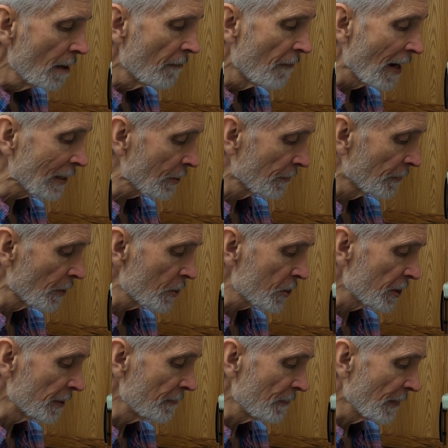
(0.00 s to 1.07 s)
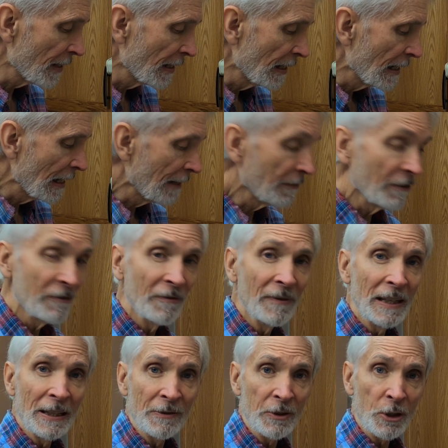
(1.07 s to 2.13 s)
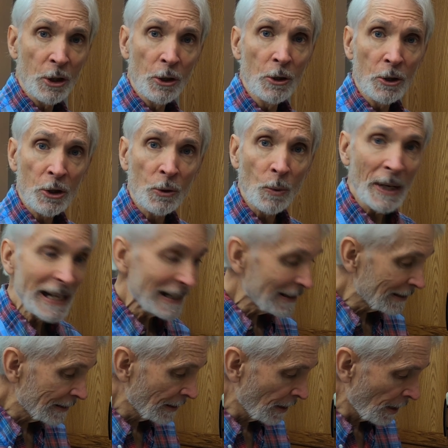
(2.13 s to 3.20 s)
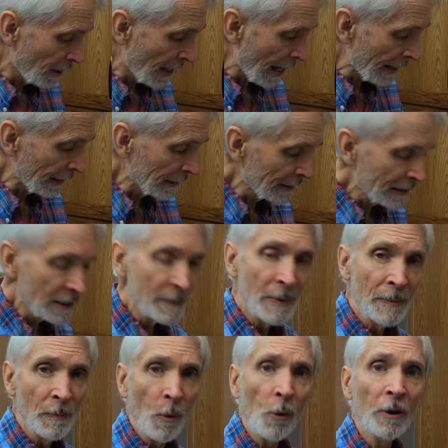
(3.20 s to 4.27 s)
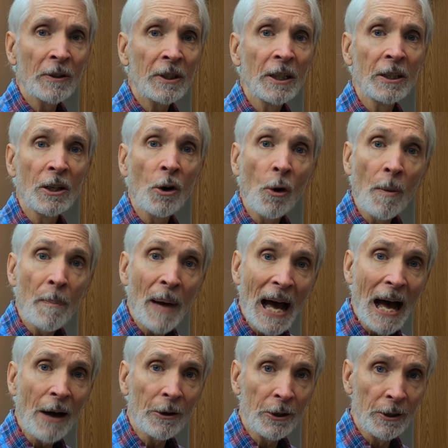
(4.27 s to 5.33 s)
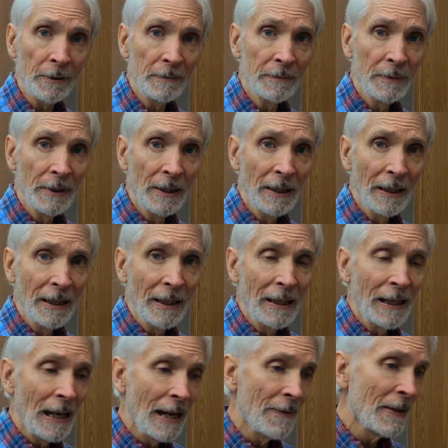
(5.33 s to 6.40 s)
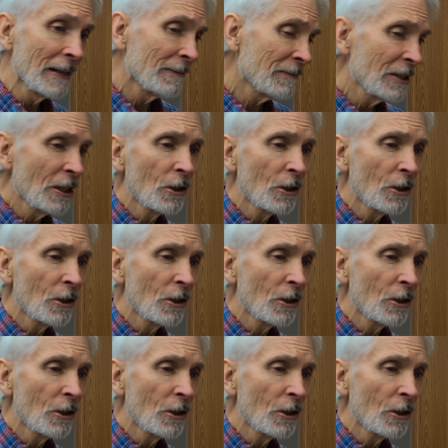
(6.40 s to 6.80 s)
Vice versa, if it's too sweet, then I'll add a little bit more cocoa powder. And then,